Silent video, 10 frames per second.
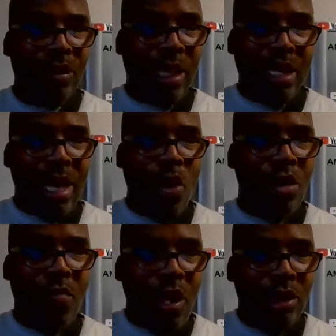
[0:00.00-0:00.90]
and they don't
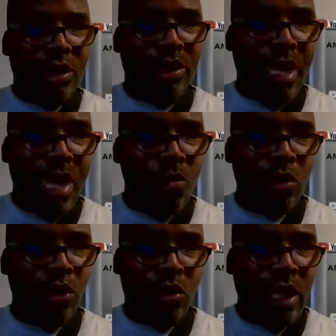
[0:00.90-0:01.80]
even understand
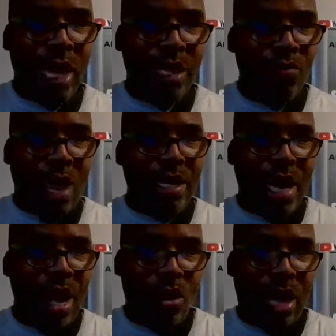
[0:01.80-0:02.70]
what you're saying right
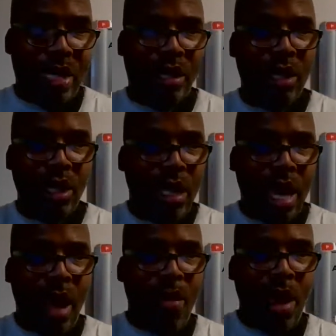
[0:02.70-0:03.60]
now. Like,
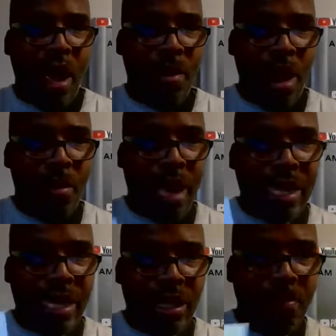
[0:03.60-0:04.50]
I
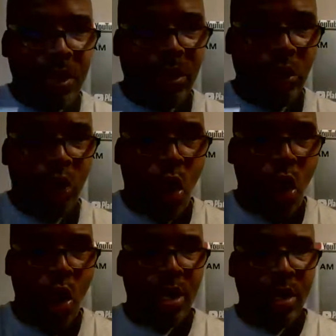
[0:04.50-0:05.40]
got the business
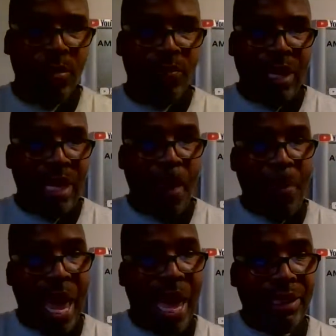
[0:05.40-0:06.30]
card that I
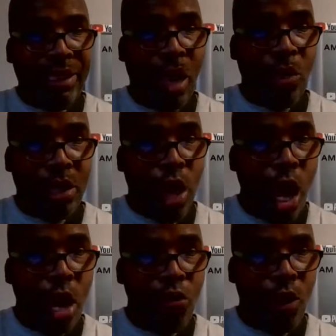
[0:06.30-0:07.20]
passed out at
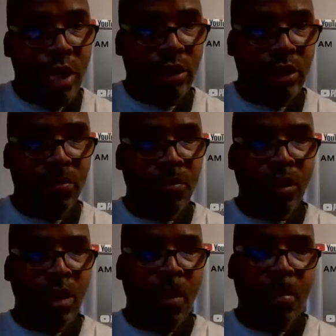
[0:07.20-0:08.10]
Congress,
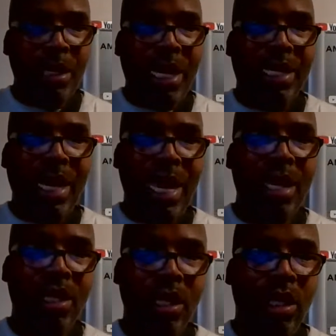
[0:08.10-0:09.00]
but they can't